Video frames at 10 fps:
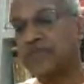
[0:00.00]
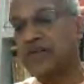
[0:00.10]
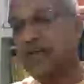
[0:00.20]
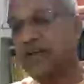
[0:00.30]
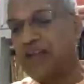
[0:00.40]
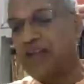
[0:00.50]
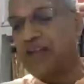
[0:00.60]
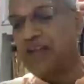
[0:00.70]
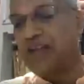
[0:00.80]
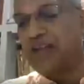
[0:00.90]
Now
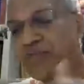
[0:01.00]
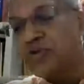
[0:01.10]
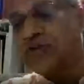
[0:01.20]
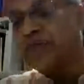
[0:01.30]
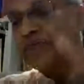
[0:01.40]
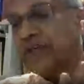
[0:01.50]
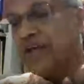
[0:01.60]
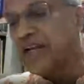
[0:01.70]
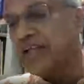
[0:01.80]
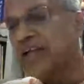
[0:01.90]
come to
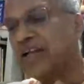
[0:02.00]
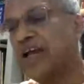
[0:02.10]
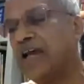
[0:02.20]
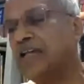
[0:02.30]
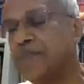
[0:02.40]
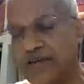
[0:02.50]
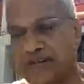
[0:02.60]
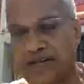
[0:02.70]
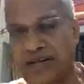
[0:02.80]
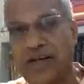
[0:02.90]
another element,
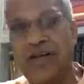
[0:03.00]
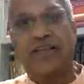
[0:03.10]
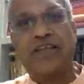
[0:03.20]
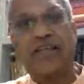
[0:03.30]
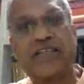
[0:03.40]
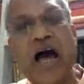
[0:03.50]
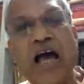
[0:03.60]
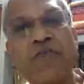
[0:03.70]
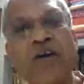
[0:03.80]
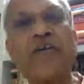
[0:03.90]
the
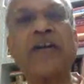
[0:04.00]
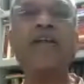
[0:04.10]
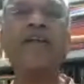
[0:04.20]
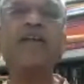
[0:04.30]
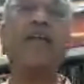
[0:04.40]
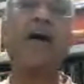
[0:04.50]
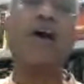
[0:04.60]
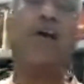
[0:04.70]
sarvavarnikta of